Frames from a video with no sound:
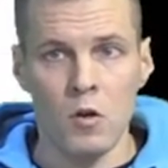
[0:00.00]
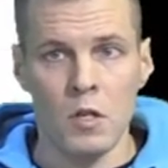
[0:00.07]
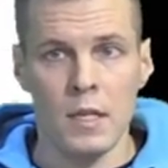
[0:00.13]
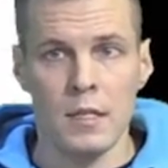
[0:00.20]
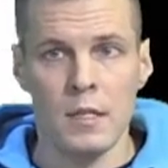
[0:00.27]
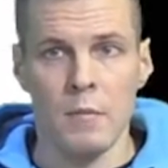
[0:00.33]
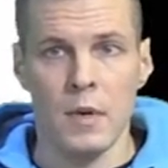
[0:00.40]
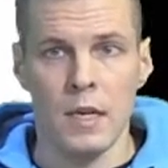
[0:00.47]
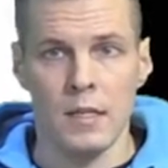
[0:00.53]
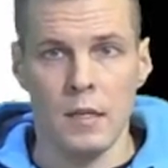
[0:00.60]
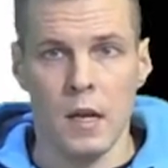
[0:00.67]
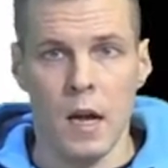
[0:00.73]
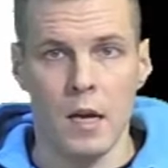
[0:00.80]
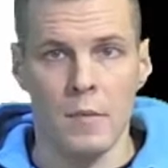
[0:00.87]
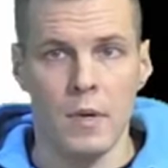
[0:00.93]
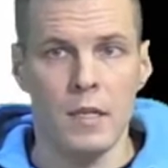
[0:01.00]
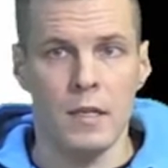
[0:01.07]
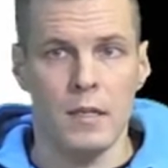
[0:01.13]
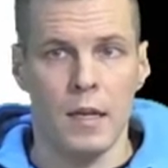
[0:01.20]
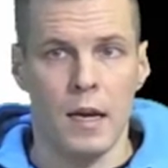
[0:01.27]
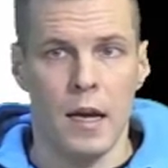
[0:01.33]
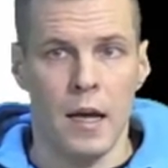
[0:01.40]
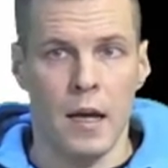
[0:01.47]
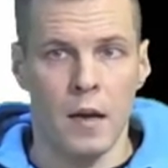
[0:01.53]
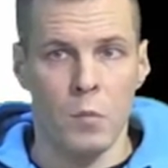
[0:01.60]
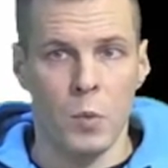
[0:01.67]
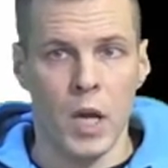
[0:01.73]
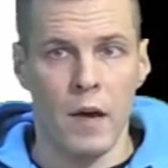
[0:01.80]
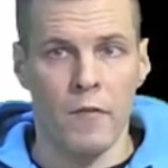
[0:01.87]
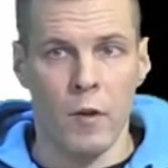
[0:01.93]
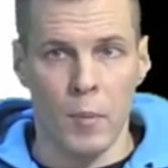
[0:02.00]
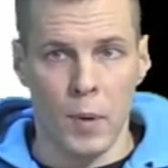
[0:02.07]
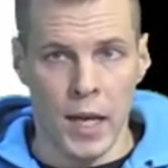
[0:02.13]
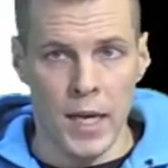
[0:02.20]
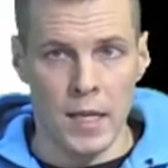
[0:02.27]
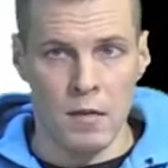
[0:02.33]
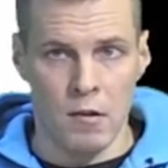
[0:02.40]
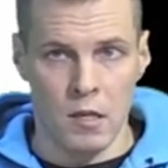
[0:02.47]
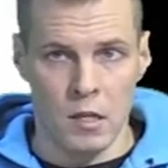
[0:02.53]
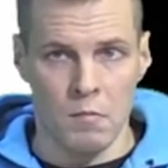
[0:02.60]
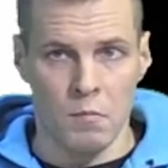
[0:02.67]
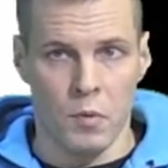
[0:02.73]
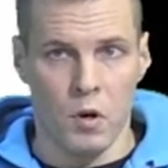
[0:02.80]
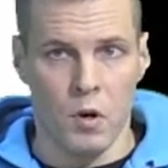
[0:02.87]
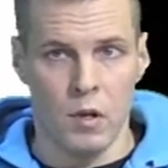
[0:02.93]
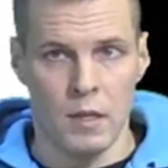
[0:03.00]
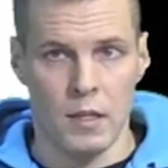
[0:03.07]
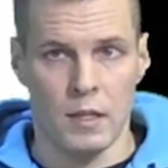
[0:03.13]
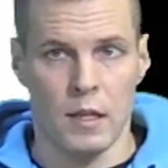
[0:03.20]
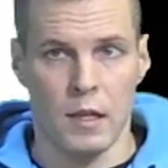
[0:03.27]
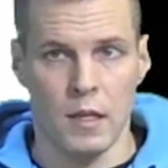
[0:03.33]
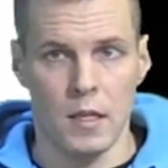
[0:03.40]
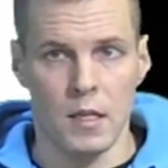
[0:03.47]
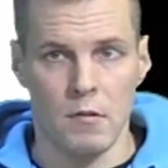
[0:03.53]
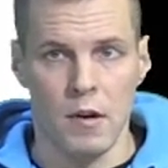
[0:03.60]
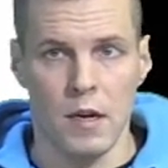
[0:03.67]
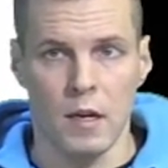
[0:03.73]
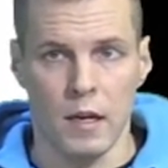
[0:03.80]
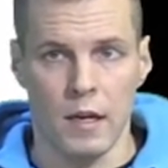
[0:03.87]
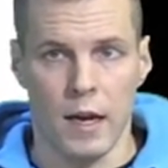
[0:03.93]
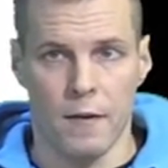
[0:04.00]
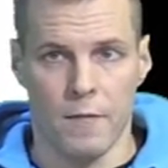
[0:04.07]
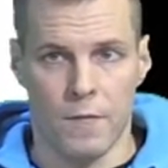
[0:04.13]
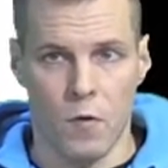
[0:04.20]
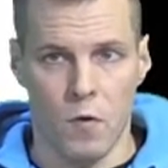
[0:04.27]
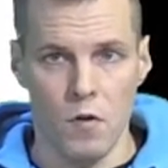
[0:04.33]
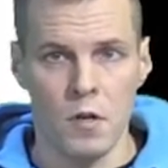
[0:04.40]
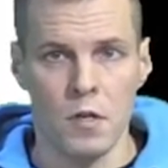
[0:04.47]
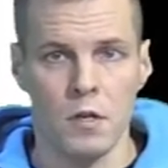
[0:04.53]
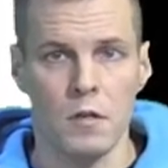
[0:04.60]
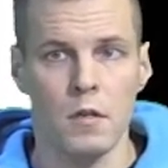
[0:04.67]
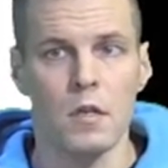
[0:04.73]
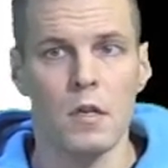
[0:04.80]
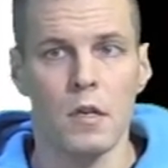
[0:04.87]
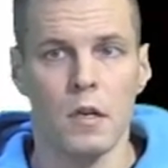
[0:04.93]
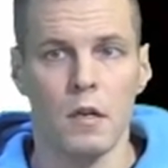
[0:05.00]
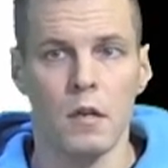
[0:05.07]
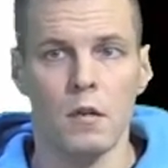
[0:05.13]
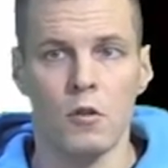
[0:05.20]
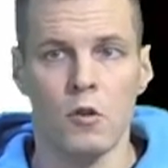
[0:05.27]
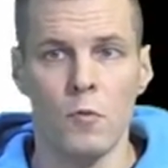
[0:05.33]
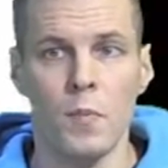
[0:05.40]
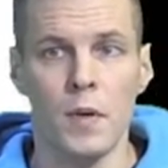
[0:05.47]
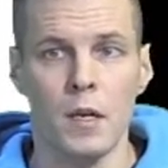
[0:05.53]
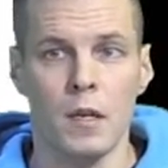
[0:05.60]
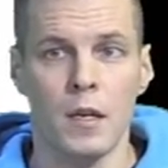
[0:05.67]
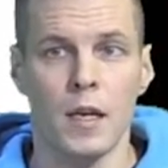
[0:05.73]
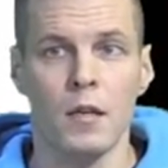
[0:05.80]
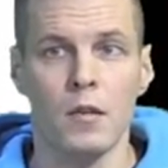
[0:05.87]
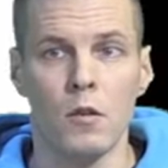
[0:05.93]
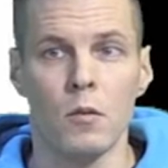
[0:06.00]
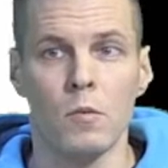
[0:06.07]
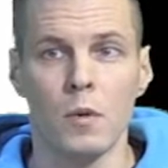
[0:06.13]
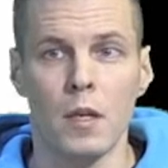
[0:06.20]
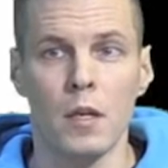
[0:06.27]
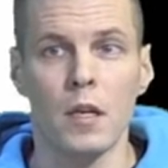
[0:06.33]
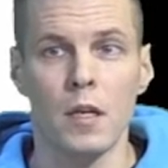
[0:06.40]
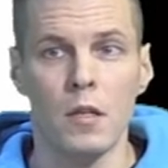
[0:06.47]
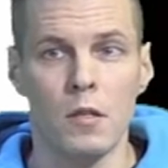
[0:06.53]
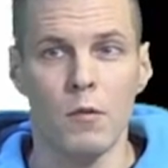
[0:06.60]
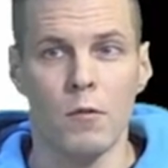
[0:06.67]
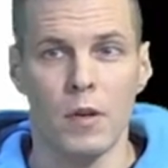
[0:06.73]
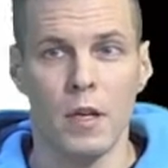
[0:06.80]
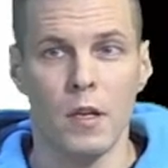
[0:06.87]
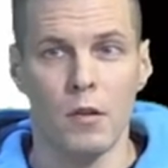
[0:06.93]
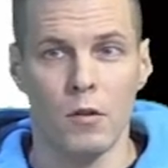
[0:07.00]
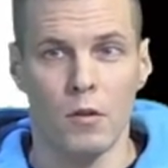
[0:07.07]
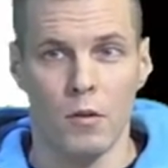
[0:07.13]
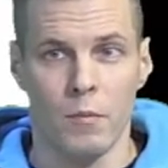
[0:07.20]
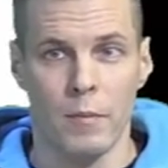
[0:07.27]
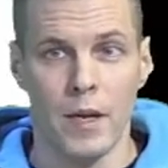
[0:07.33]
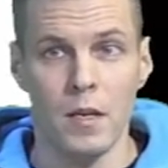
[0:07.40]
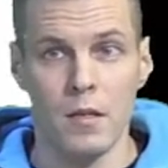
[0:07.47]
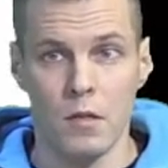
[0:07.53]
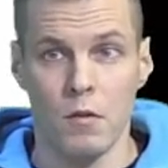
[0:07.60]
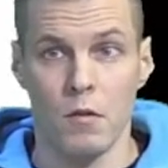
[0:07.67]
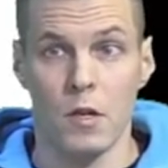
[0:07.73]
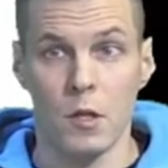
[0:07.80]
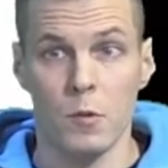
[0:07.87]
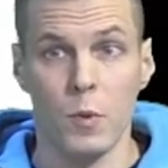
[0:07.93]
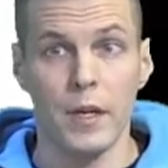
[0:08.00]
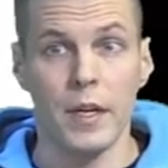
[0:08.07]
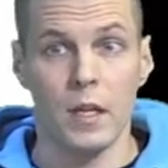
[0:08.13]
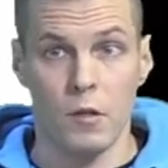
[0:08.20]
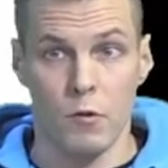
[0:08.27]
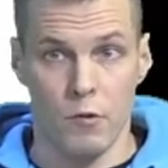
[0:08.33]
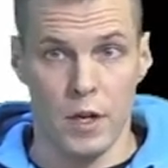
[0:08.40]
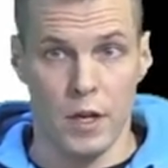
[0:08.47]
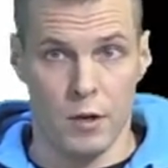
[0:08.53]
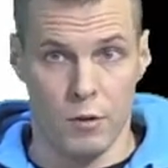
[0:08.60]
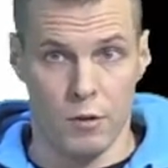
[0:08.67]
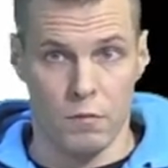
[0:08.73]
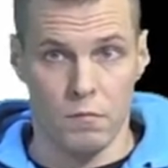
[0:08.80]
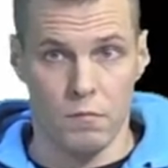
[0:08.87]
has some assignments, and we have a plagiarism policy that is strictly enforced. Typically, you will need to redo. Many students will need to redo